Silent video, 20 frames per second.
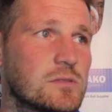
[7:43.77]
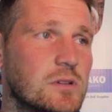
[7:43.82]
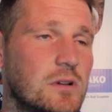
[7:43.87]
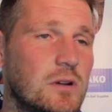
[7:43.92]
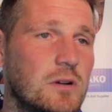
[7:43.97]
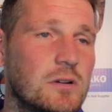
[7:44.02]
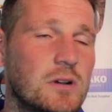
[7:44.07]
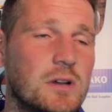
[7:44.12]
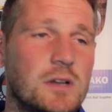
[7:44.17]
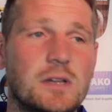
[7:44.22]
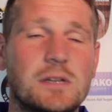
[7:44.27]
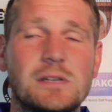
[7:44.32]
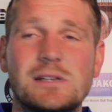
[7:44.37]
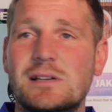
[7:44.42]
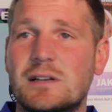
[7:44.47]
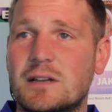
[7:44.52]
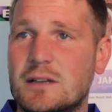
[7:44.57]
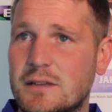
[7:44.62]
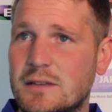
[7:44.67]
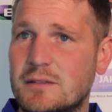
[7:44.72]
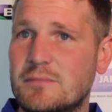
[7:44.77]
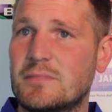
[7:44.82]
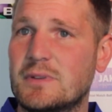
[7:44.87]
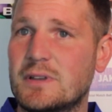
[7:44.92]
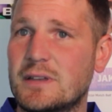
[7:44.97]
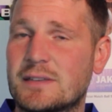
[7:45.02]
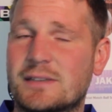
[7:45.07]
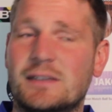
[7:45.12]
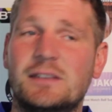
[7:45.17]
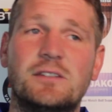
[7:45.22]
So
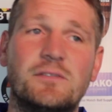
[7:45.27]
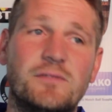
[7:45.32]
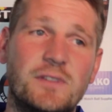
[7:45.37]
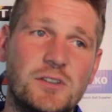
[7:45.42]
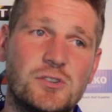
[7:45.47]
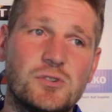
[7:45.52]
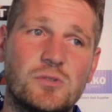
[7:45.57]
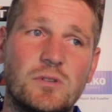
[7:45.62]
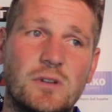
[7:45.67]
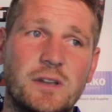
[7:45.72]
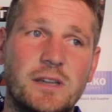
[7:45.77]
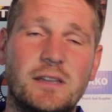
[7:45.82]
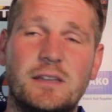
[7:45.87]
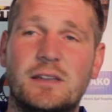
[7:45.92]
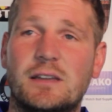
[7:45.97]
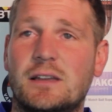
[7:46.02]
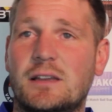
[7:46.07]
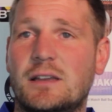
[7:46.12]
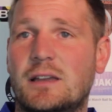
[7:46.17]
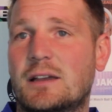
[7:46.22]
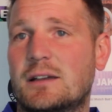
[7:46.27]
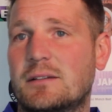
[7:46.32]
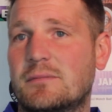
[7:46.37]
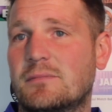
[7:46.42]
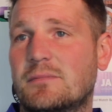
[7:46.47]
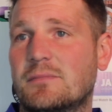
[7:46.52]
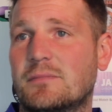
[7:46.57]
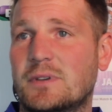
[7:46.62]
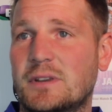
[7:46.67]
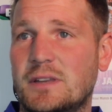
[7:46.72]
it's individually
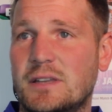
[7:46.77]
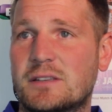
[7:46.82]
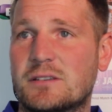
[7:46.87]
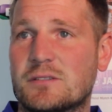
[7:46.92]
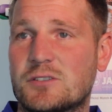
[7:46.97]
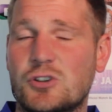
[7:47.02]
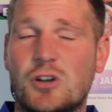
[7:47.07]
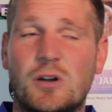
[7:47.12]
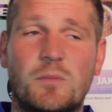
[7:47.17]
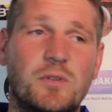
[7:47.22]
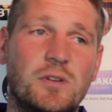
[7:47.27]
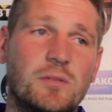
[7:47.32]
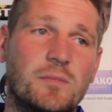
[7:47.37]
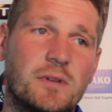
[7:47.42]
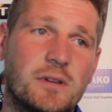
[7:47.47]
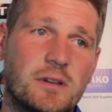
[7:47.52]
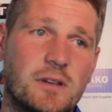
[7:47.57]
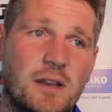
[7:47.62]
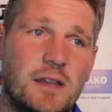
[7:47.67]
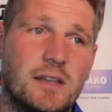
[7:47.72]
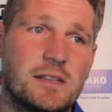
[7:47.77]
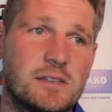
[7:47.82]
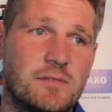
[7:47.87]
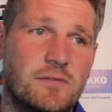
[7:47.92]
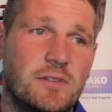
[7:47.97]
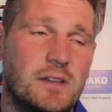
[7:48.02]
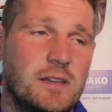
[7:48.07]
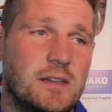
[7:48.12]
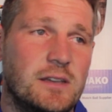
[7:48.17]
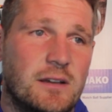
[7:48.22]
we need to sharpen up, and
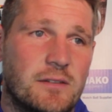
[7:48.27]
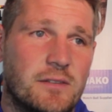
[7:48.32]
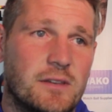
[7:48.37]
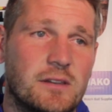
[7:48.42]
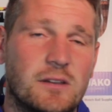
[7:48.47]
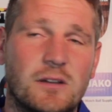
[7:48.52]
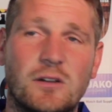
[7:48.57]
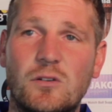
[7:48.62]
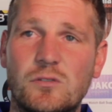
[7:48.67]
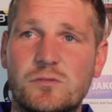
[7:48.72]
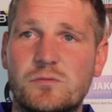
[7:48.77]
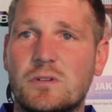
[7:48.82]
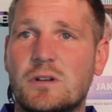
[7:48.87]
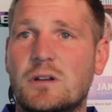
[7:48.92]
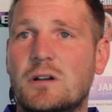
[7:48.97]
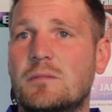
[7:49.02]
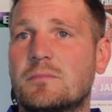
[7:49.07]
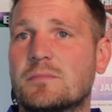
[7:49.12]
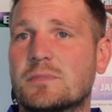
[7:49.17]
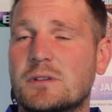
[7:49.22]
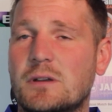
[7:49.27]
collectively I think the goals will come.